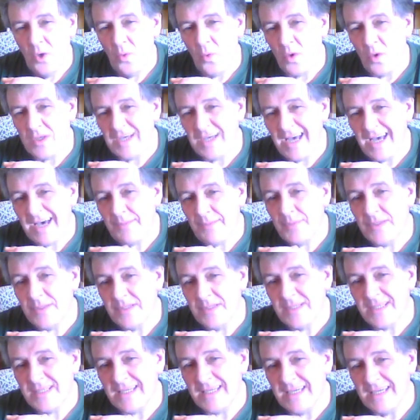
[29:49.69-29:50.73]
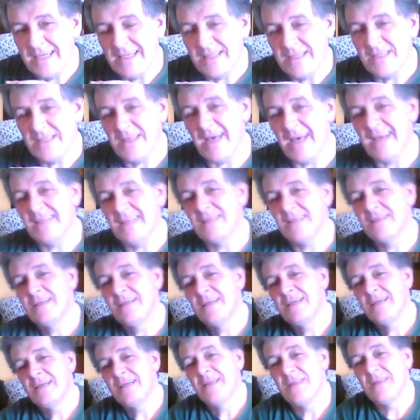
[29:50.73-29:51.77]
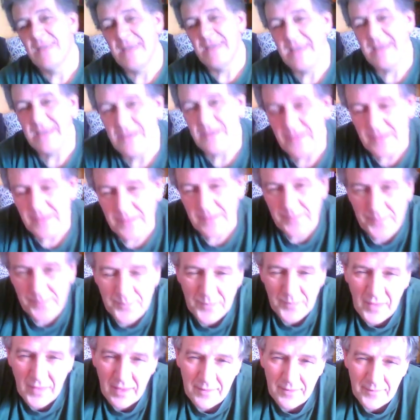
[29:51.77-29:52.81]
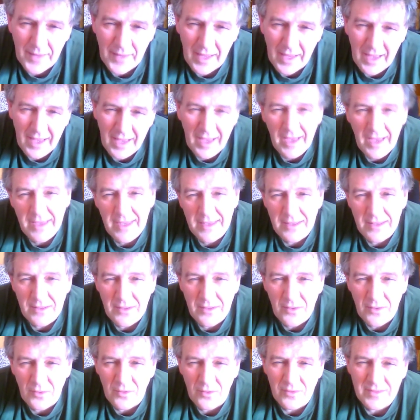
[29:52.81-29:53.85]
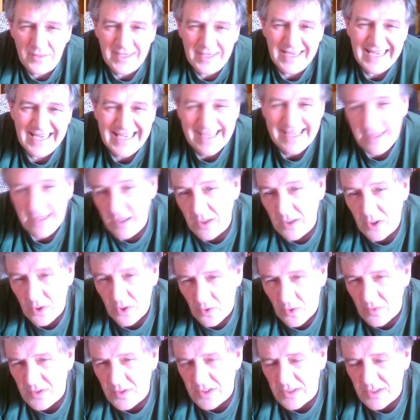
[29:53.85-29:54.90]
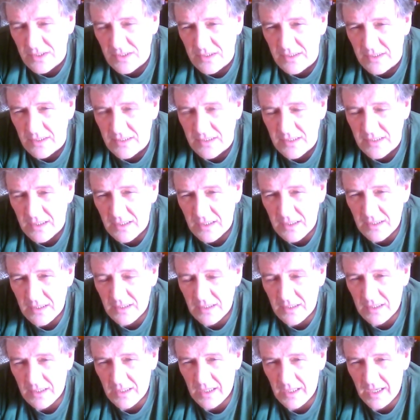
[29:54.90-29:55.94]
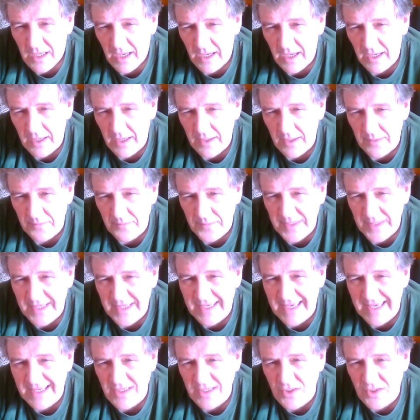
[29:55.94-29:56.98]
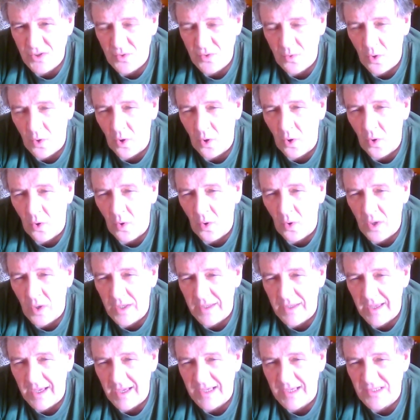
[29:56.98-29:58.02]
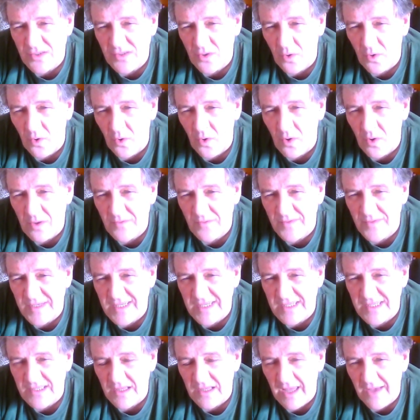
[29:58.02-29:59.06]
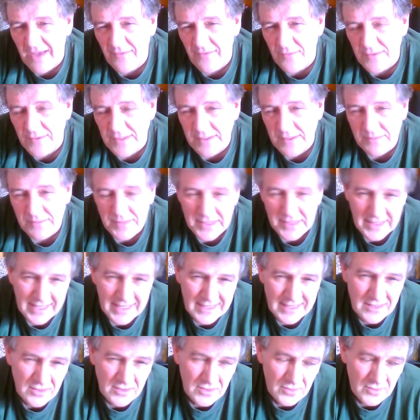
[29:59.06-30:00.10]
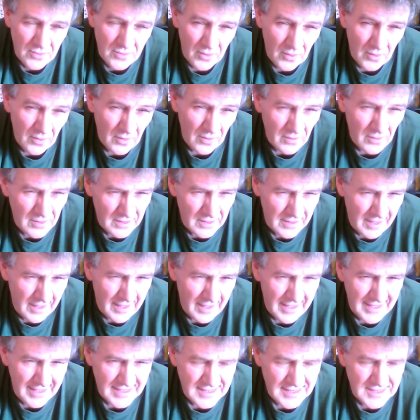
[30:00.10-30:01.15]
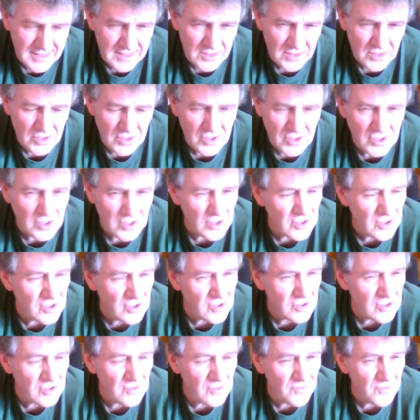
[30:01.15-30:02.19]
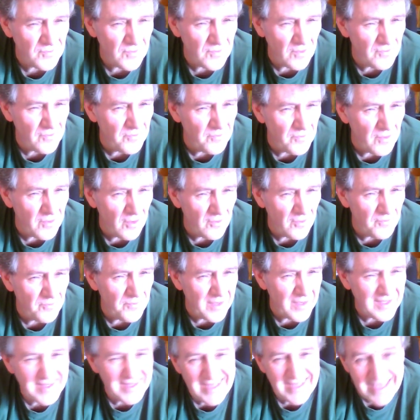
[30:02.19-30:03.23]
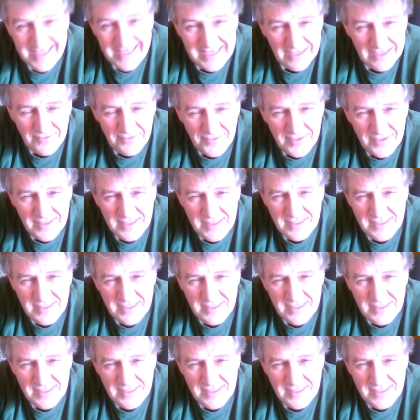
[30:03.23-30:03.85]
What happens is that the higher or the inner consciousness begins to organize all of these levels. It begins to organize the structures of my thinking, for